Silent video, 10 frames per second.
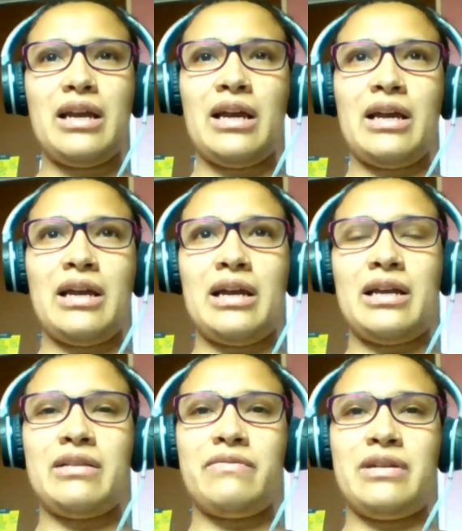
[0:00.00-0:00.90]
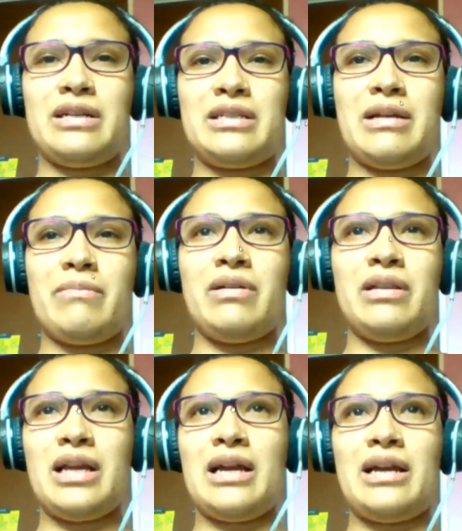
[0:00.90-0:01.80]
And for
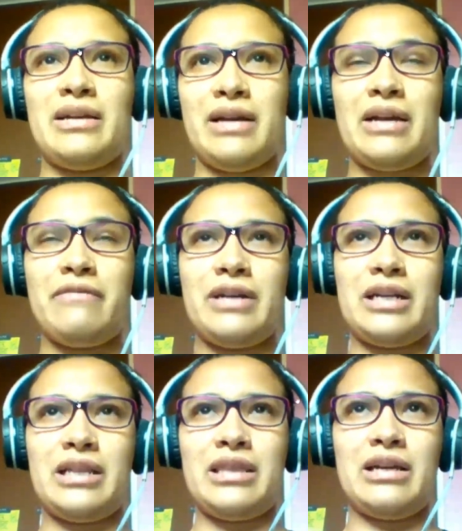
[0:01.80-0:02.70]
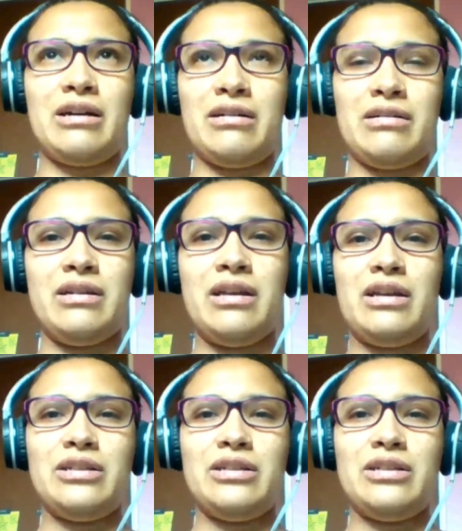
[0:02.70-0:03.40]
example, I'm fanatical